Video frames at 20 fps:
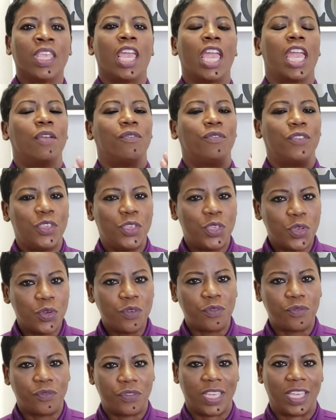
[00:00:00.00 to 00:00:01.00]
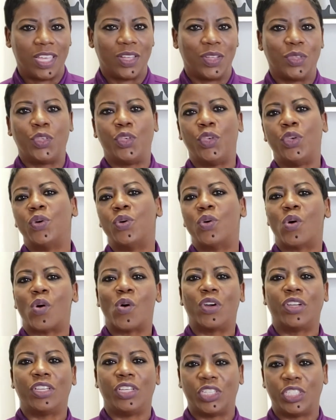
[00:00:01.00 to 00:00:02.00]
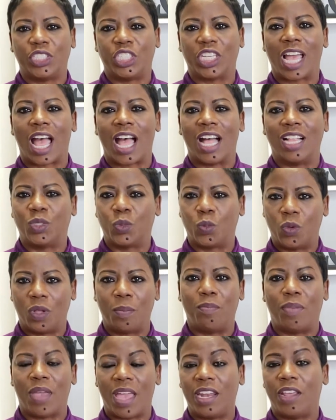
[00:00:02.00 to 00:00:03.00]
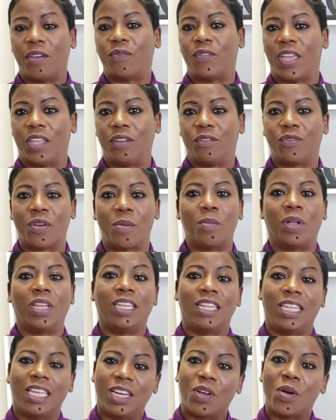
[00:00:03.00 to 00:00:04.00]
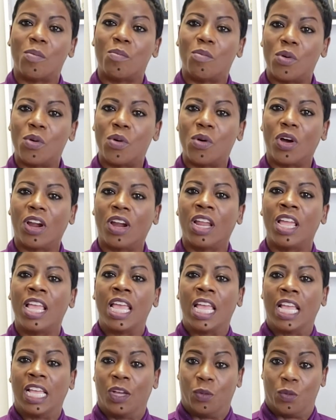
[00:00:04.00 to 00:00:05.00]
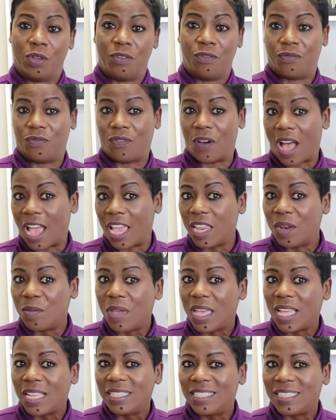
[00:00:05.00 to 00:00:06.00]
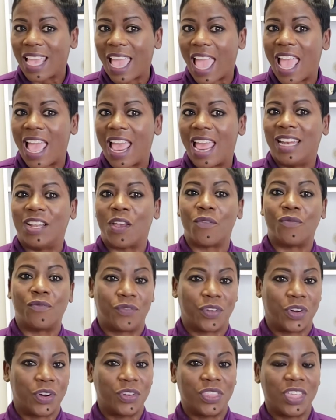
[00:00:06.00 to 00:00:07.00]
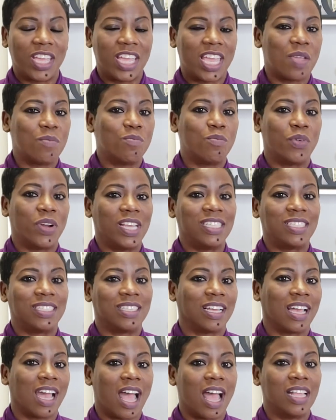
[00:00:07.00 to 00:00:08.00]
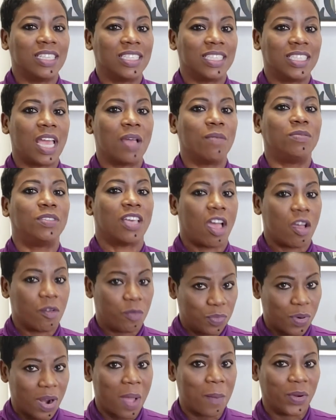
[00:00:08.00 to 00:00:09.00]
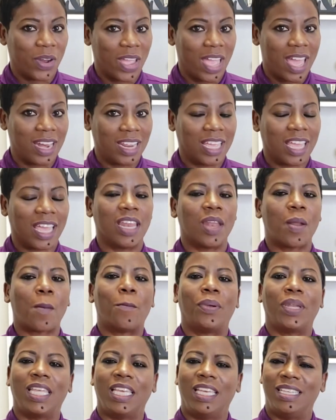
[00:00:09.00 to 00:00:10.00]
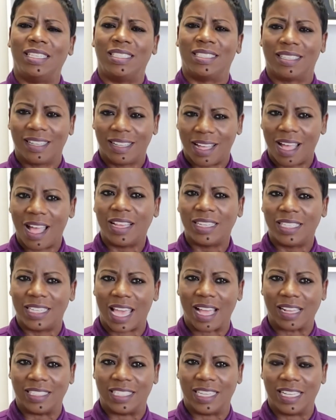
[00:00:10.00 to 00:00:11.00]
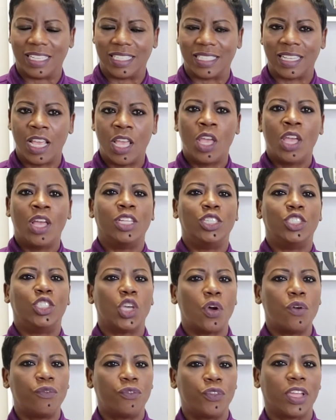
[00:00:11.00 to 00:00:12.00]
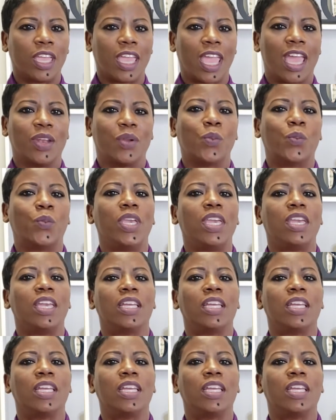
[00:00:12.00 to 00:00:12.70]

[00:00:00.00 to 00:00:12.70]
If you feel you or your child will benefit from a little more refinement and further embrace the concept of proper etiquette, please contact us. Don't forget, we